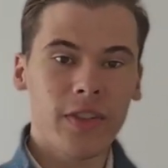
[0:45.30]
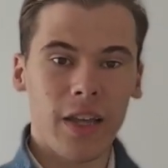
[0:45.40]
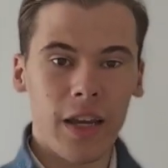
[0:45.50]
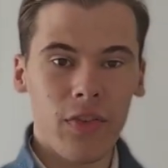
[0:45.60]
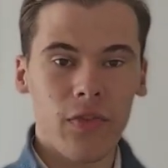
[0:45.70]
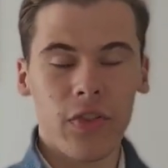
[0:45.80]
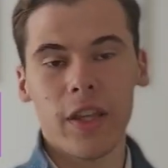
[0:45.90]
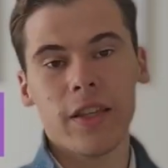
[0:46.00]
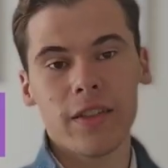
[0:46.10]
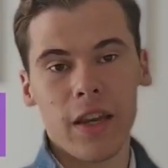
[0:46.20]
safe,
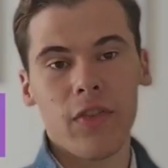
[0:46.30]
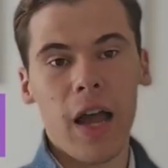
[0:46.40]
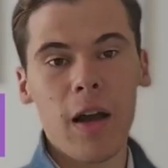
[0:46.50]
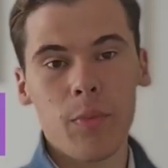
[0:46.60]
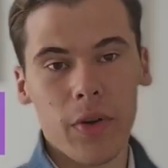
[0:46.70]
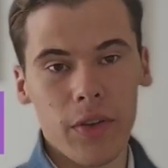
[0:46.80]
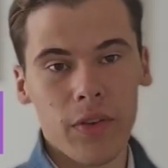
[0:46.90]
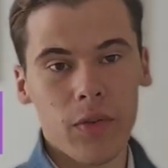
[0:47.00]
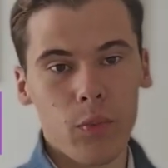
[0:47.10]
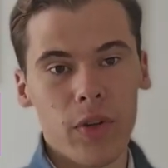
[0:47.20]
the safe
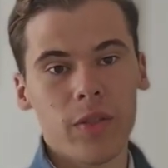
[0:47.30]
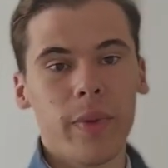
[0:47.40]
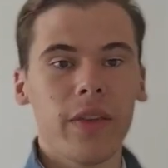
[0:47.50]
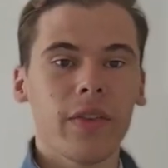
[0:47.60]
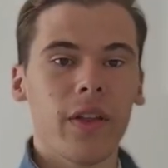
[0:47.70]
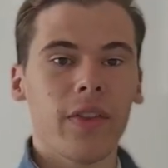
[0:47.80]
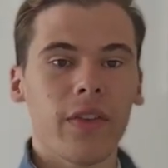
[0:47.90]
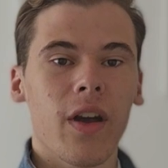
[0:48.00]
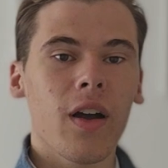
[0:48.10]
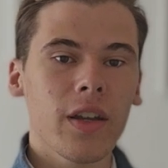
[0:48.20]
outputs, which means that there's
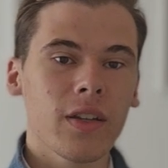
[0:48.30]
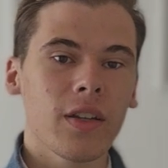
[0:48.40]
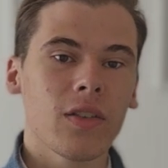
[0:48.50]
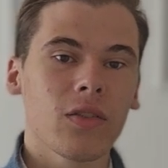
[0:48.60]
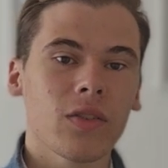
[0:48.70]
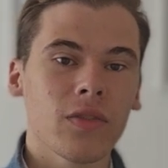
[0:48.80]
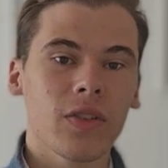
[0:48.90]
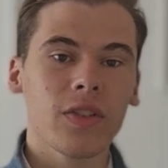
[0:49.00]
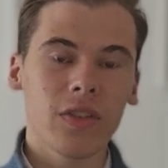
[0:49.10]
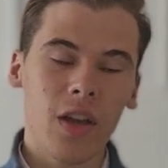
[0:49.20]
a heightened sort of
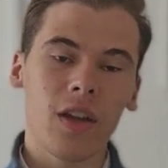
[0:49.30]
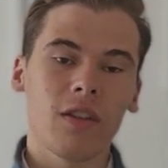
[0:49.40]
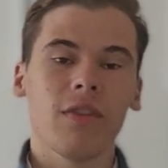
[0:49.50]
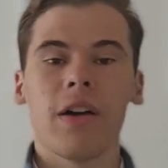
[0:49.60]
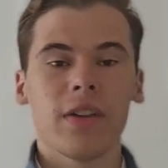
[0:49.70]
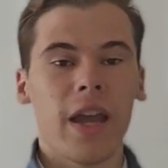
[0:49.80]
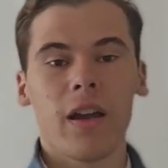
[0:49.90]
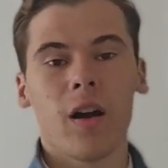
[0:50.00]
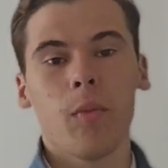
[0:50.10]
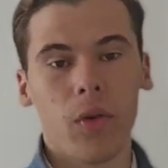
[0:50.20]
concern around
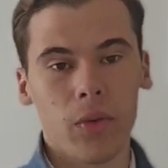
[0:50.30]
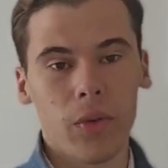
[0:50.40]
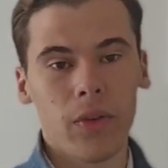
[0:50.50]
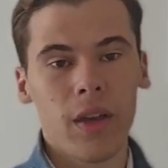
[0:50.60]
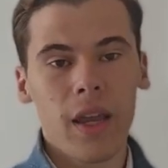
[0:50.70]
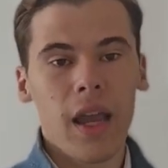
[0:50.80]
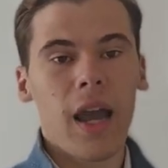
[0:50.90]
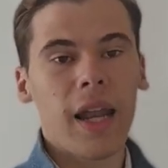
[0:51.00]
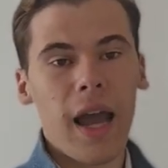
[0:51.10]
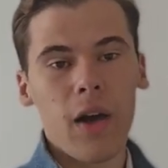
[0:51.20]
AI models
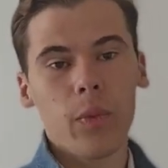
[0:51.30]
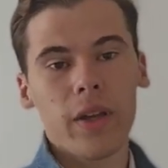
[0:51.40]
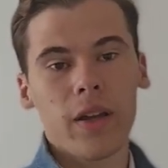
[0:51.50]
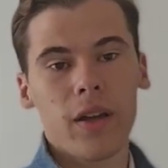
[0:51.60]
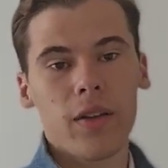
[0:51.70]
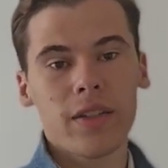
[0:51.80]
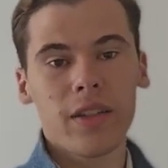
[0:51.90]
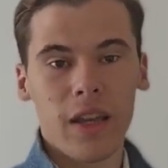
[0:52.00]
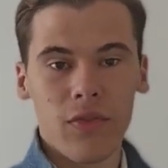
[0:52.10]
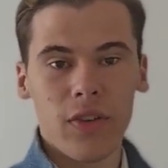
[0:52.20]
and how we can
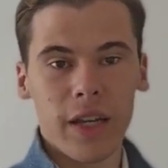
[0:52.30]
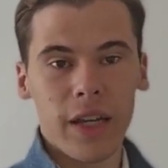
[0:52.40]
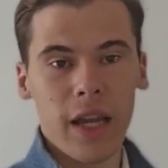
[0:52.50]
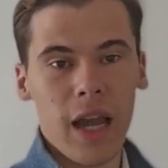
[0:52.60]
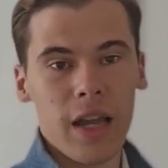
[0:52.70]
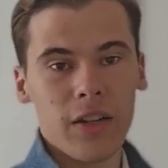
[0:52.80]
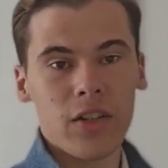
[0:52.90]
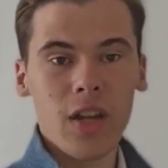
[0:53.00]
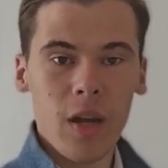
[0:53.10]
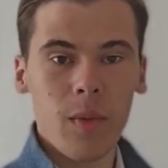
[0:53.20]
safely
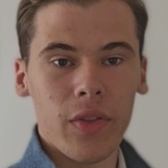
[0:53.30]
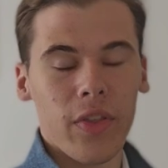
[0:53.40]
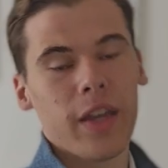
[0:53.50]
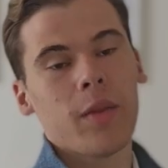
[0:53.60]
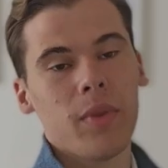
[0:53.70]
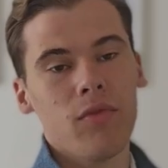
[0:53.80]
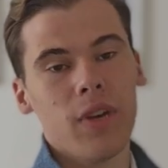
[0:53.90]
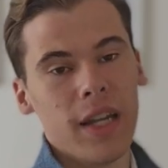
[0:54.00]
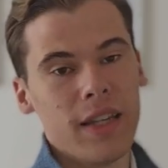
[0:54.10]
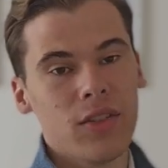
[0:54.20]
determine that they can be
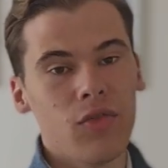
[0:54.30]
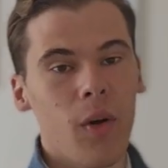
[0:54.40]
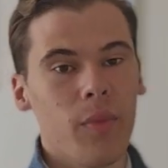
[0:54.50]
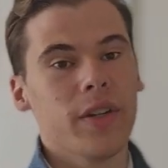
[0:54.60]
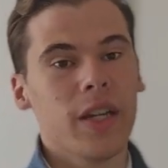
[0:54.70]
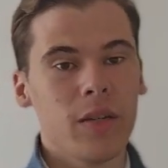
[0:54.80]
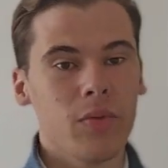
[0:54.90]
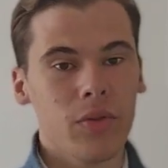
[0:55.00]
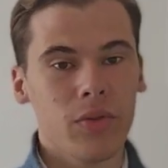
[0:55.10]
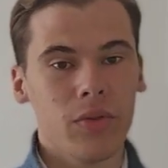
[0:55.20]
released from the data
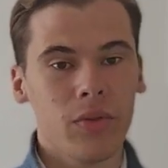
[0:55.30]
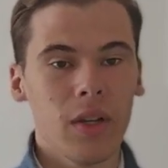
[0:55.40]
portal.